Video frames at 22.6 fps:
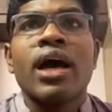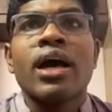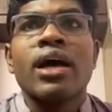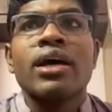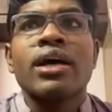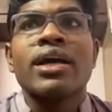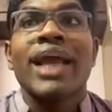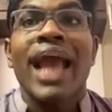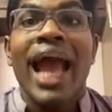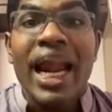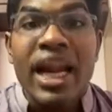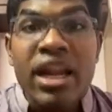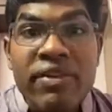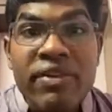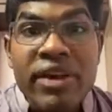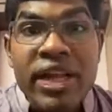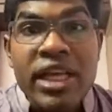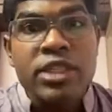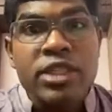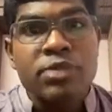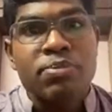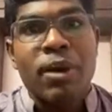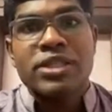
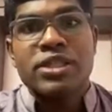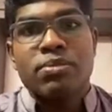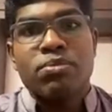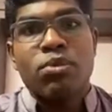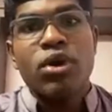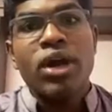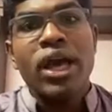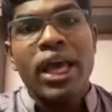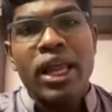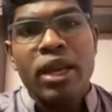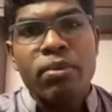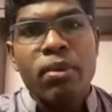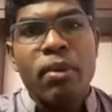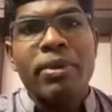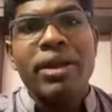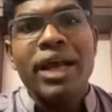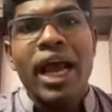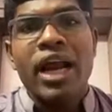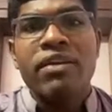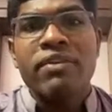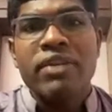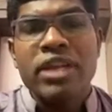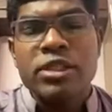cadaveric spasm. Okay, remember
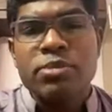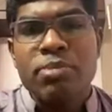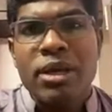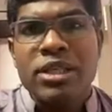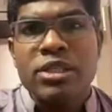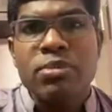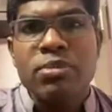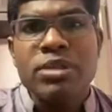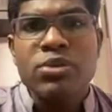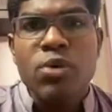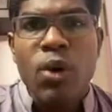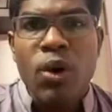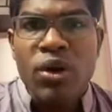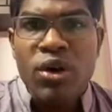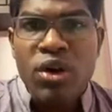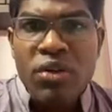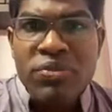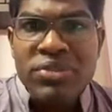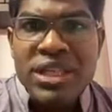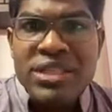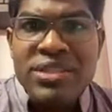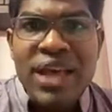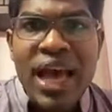cadaveric spasm is one
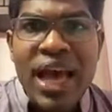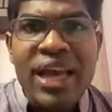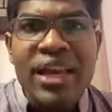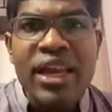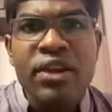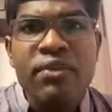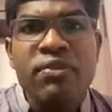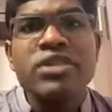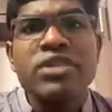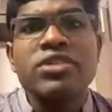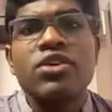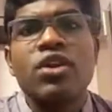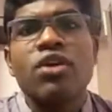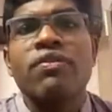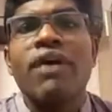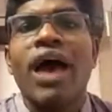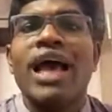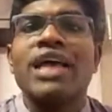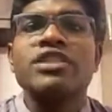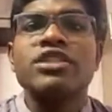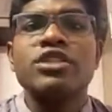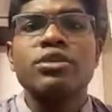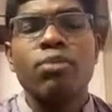of the salient feature of
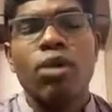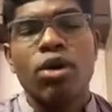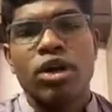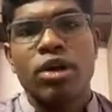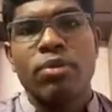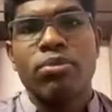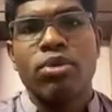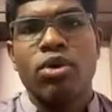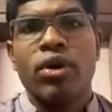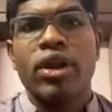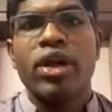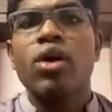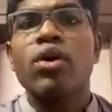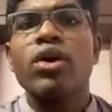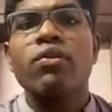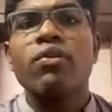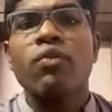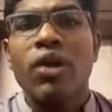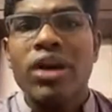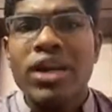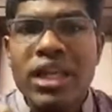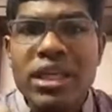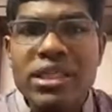antemortem chronic. Okay,
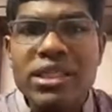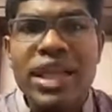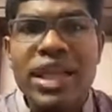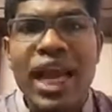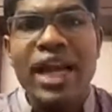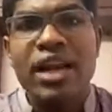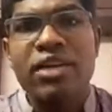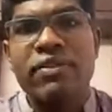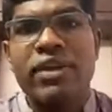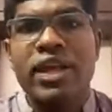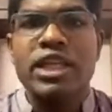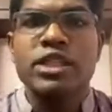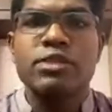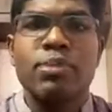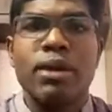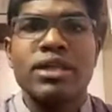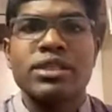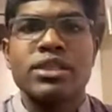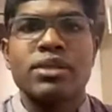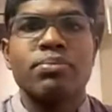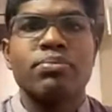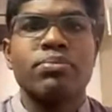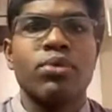what is cadaveric
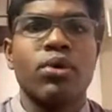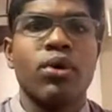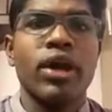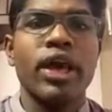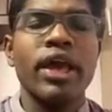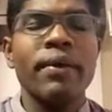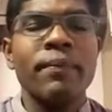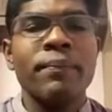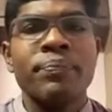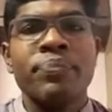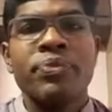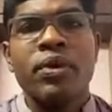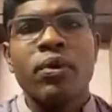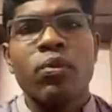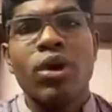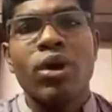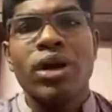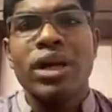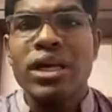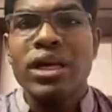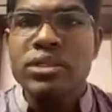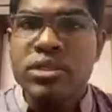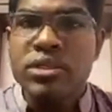spasm? Okay,
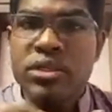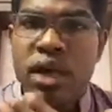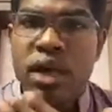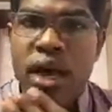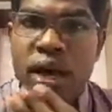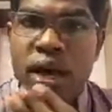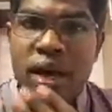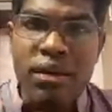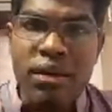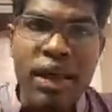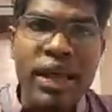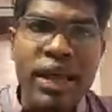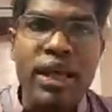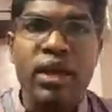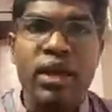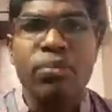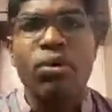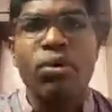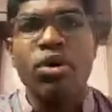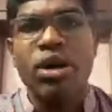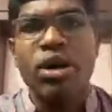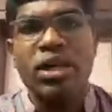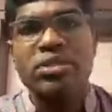what is rigor
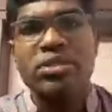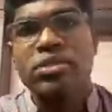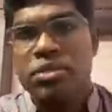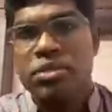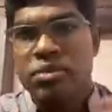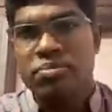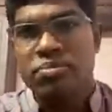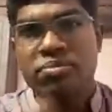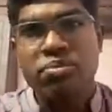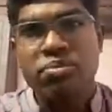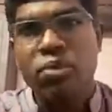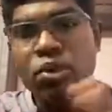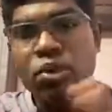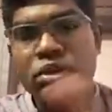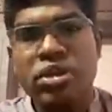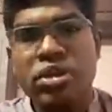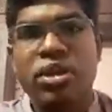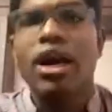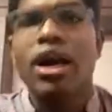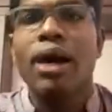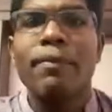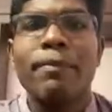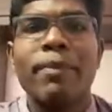mortis?
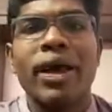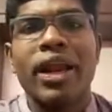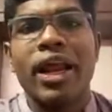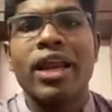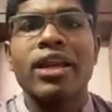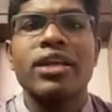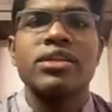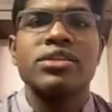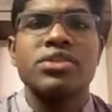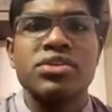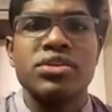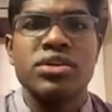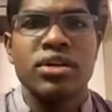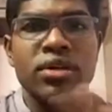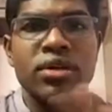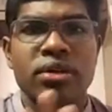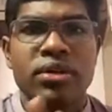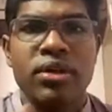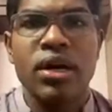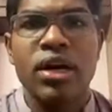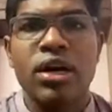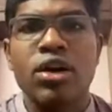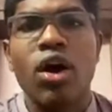Both compare and
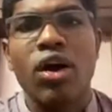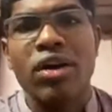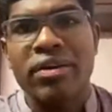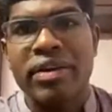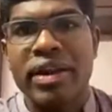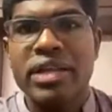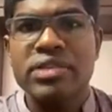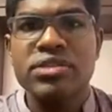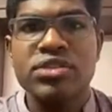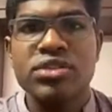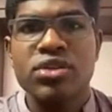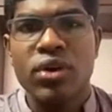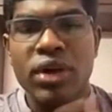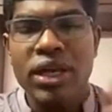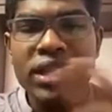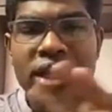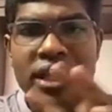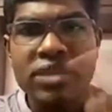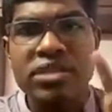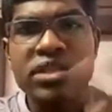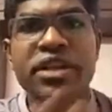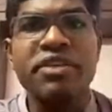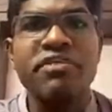contrast. Okay,
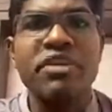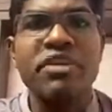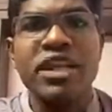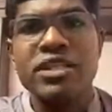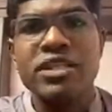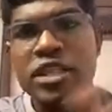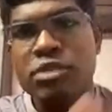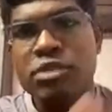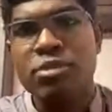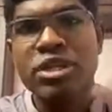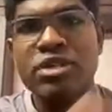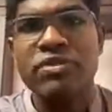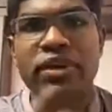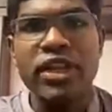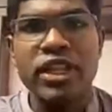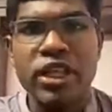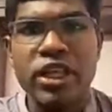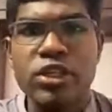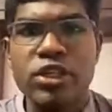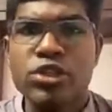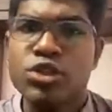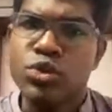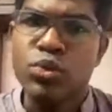there is a differences between
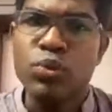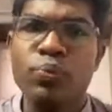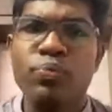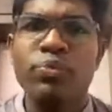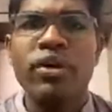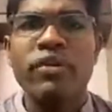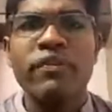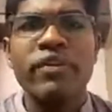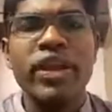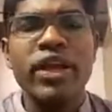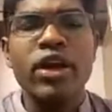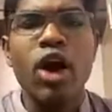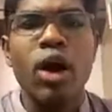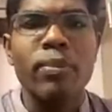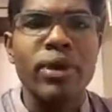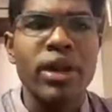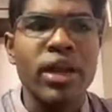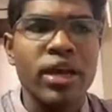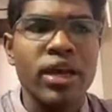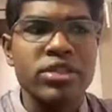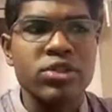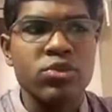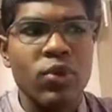these two. Very commonly
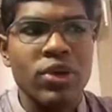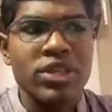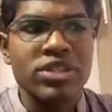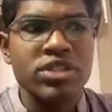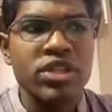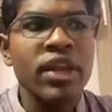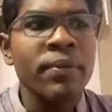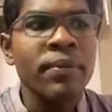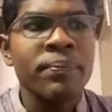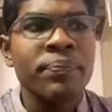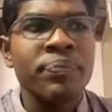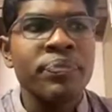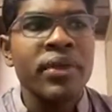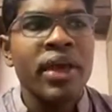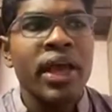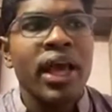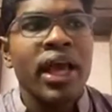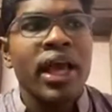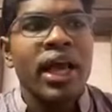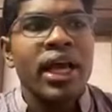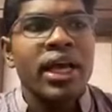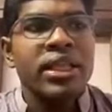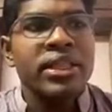asked question.
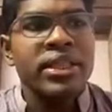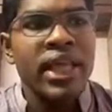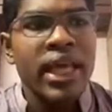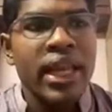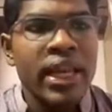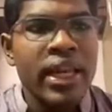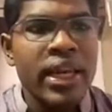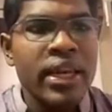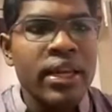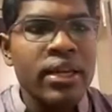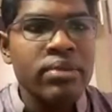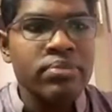Then